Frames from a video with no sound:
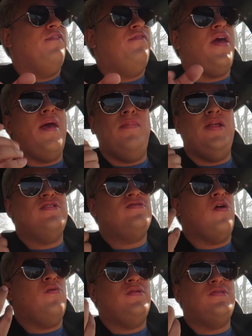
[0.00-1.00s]
family is
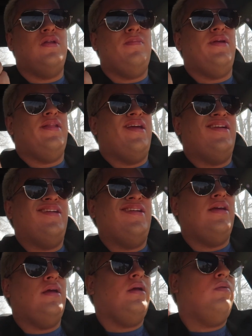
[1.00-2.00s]
always going to be like,
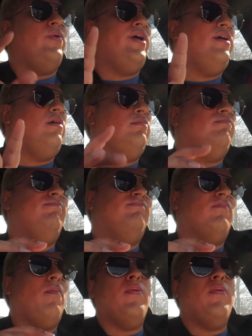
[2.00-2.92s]
eh, well, mm.